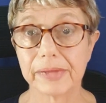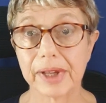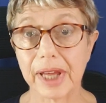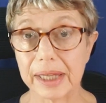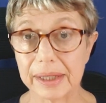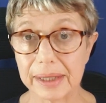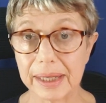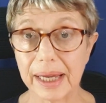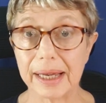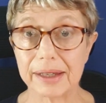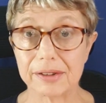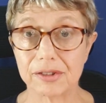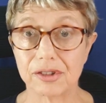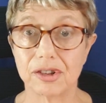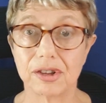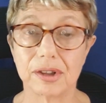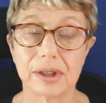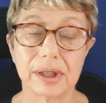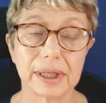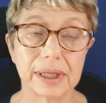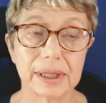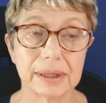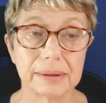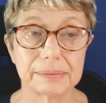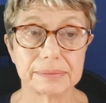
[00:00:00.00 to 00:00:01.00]
And
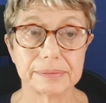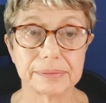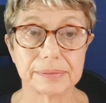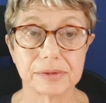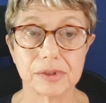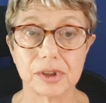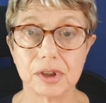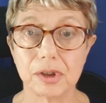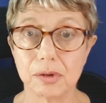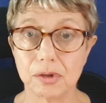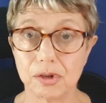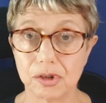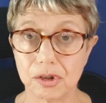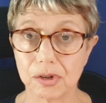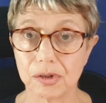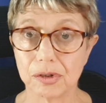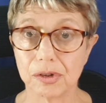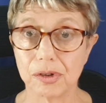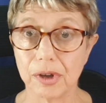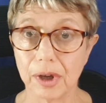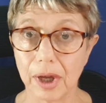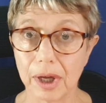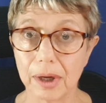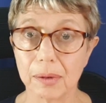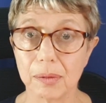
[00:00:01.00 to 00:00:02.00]
actually, you
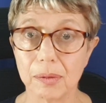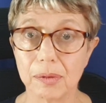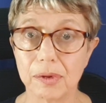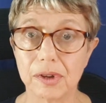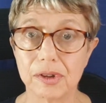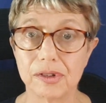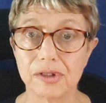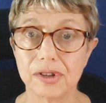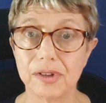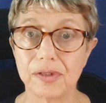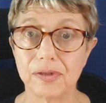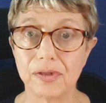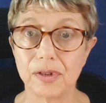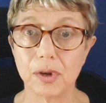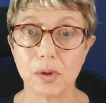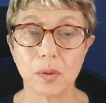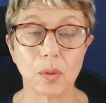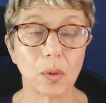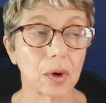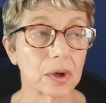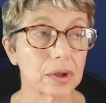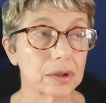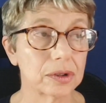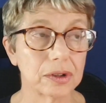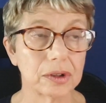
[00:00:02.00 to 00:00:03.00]
should know that if you
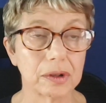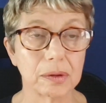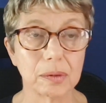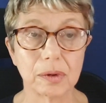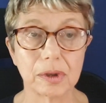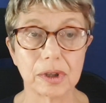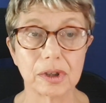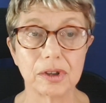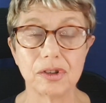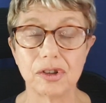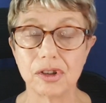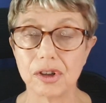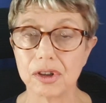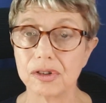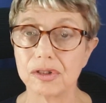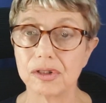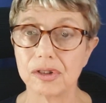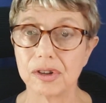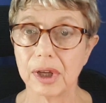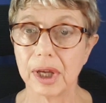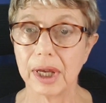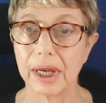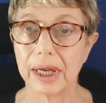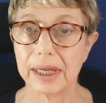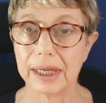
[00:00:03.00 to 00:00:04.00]
want, you can
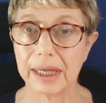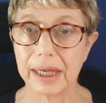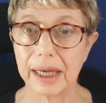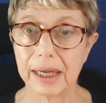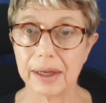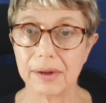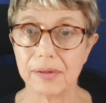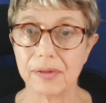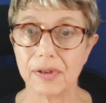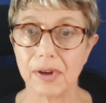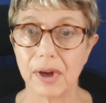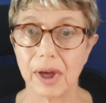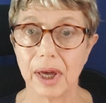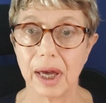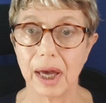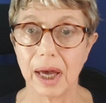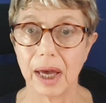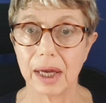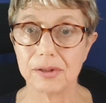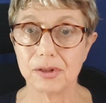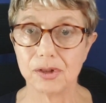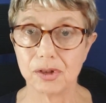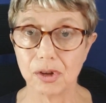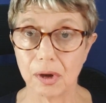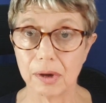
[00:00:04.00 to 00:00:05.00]
just give
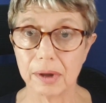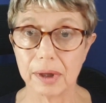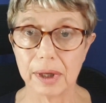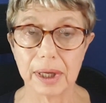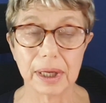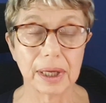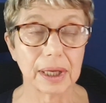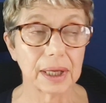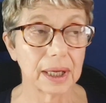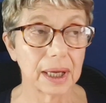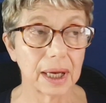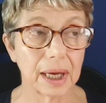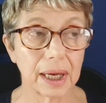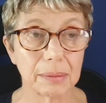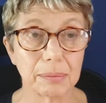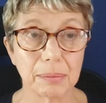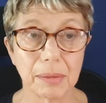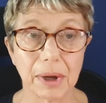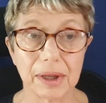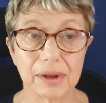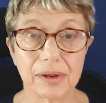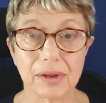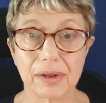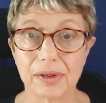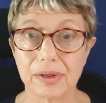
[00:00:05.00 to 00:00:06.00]
a dollar a
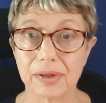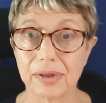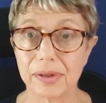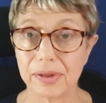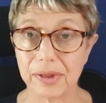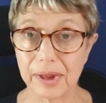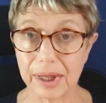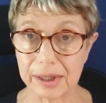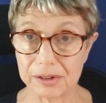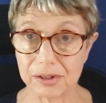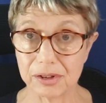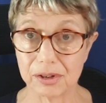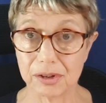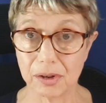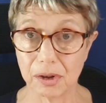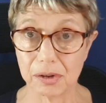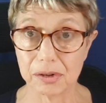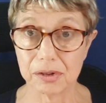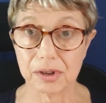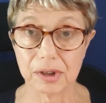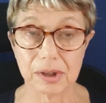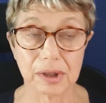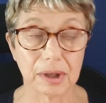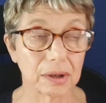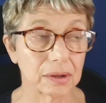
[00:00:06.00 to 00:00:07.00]
month that's
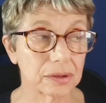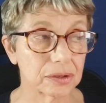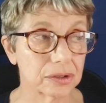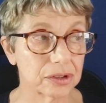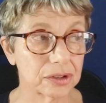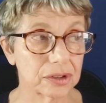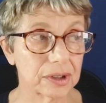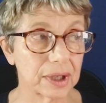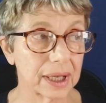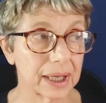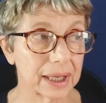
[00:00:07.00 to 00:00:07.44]
not a lot.